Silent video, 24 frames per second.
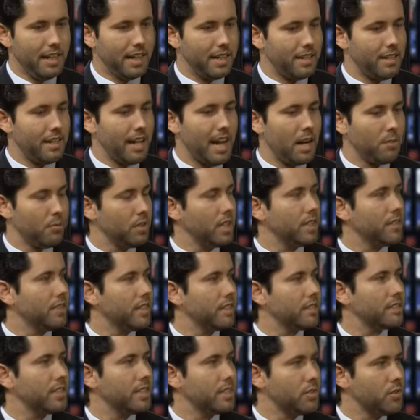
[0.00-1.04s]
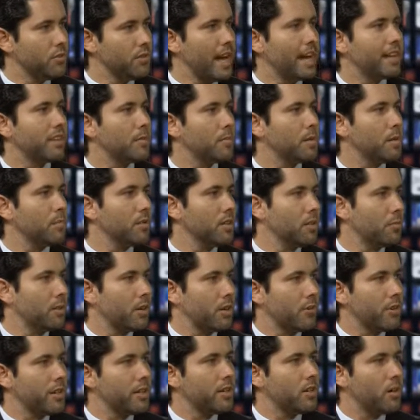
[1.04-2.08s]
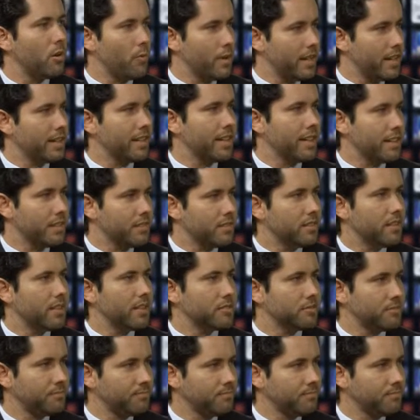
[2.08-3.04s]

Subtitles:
And I believe this can unite the people of Puerto Rico, and we can get this done.